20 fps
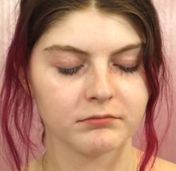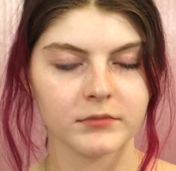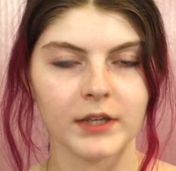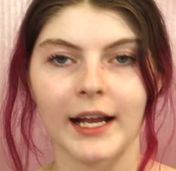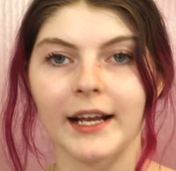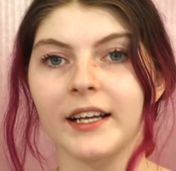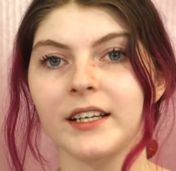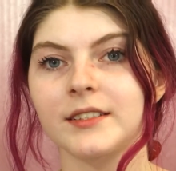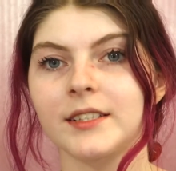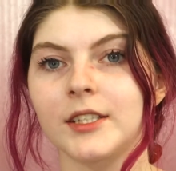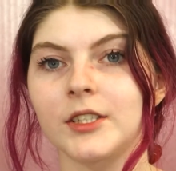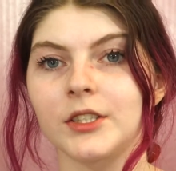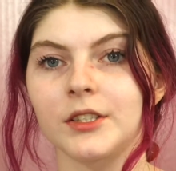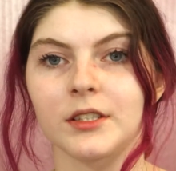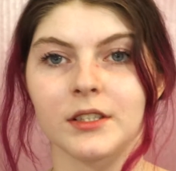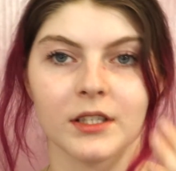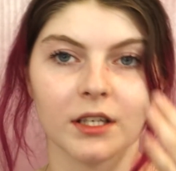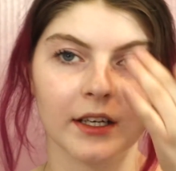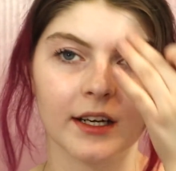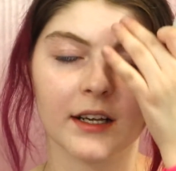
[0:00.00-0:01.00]
I guess I
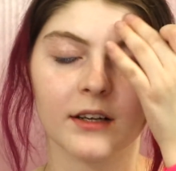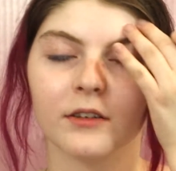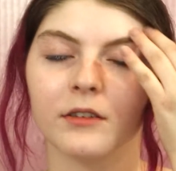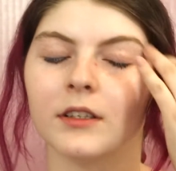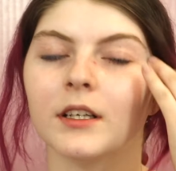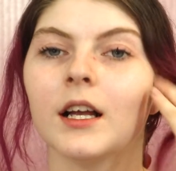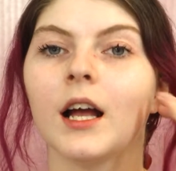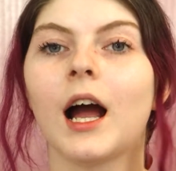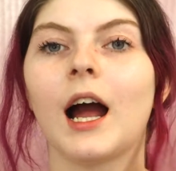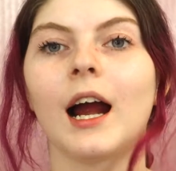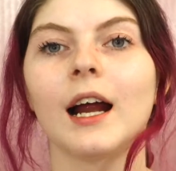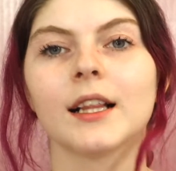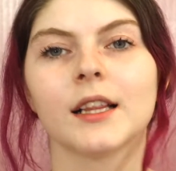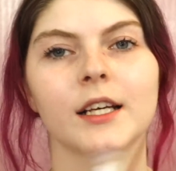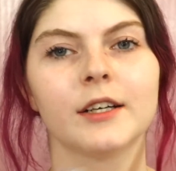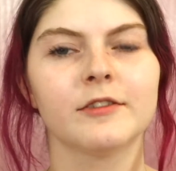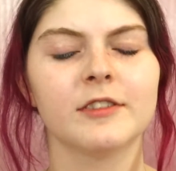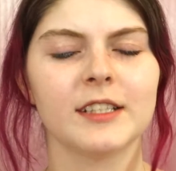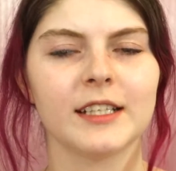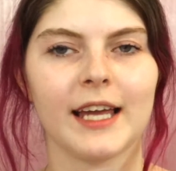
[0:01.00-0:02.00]
just, you know, I
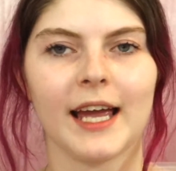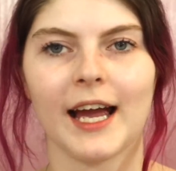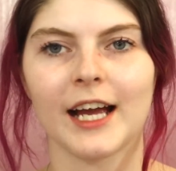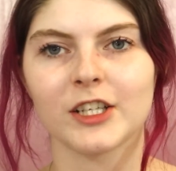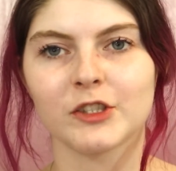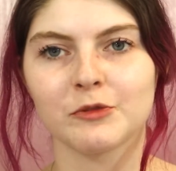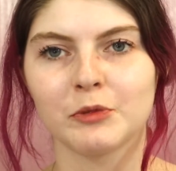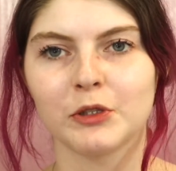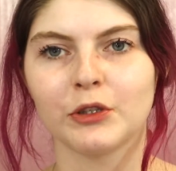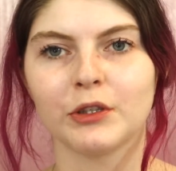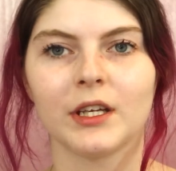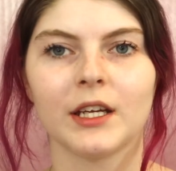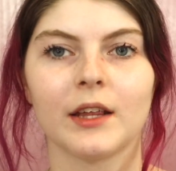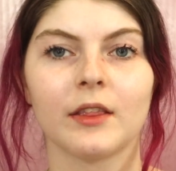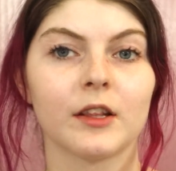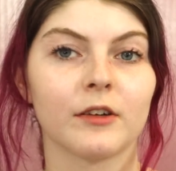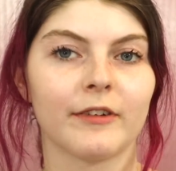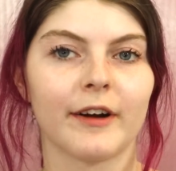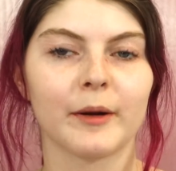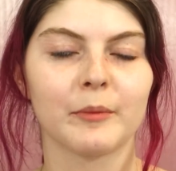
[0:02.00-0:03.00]
love the Cash Beauty and
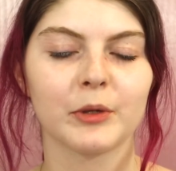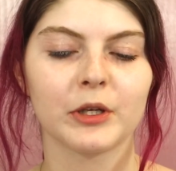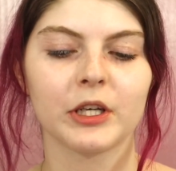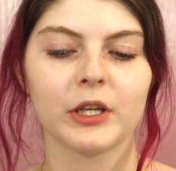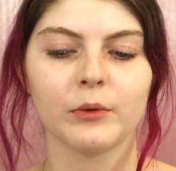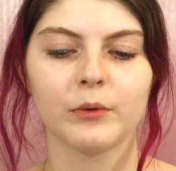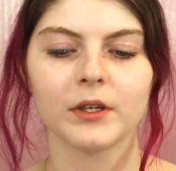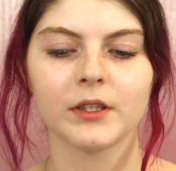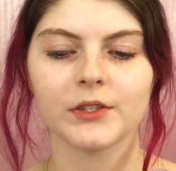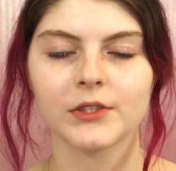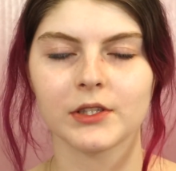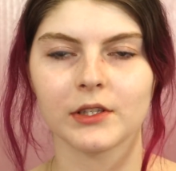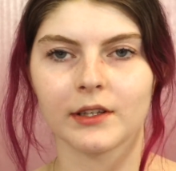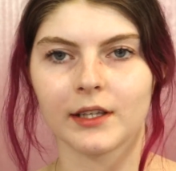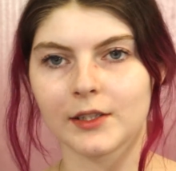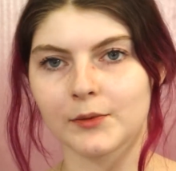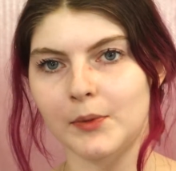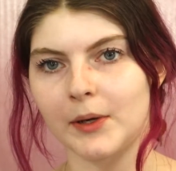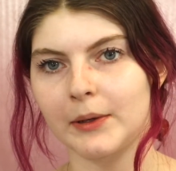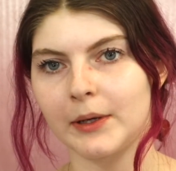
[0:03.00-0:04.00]
the Rare Beauty ones, so
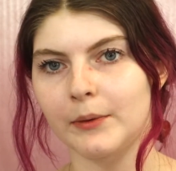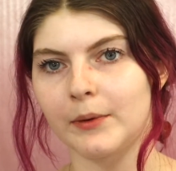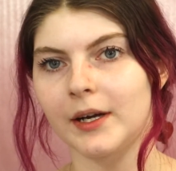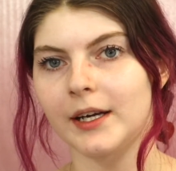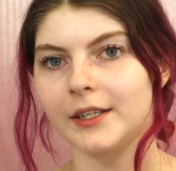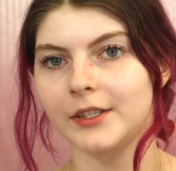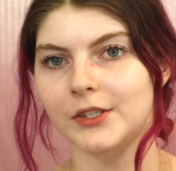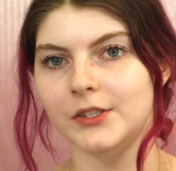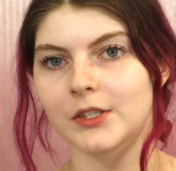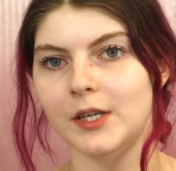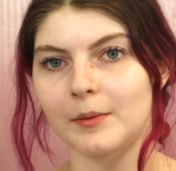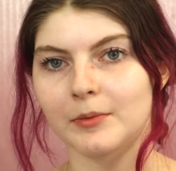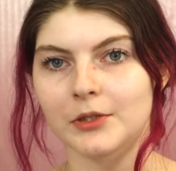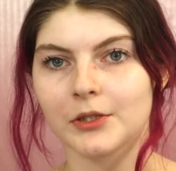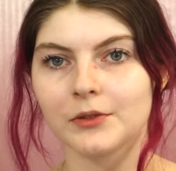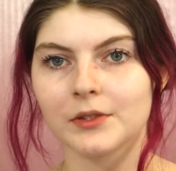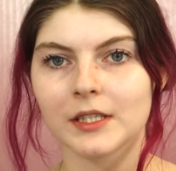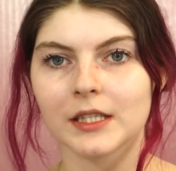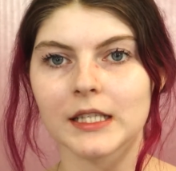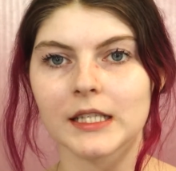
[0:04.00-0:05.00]
that's probably why I just stopped
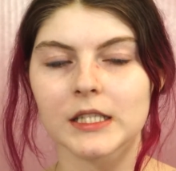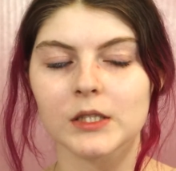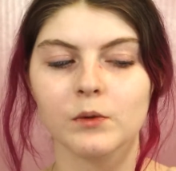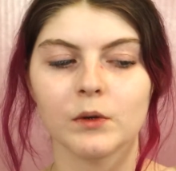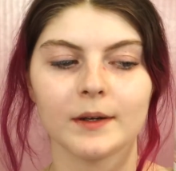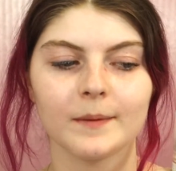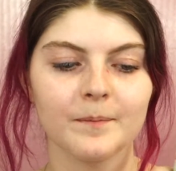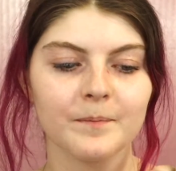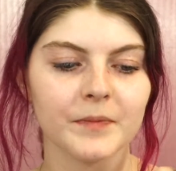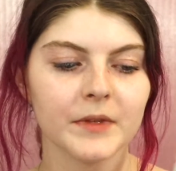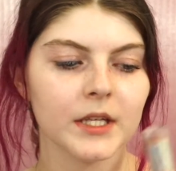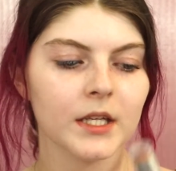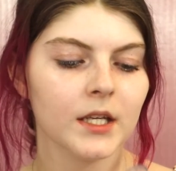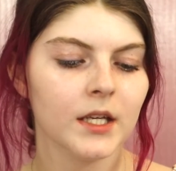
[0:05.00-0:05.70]
using this one.